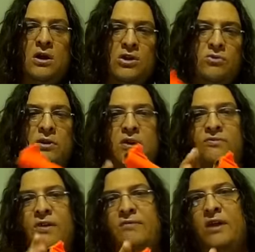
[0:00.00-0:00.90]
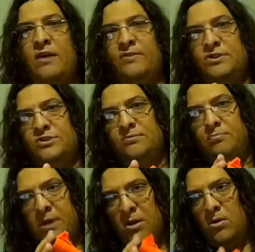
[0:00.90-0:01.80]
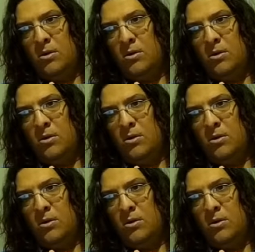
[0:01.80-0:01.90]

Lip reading: you need 5.5 inches of barrel.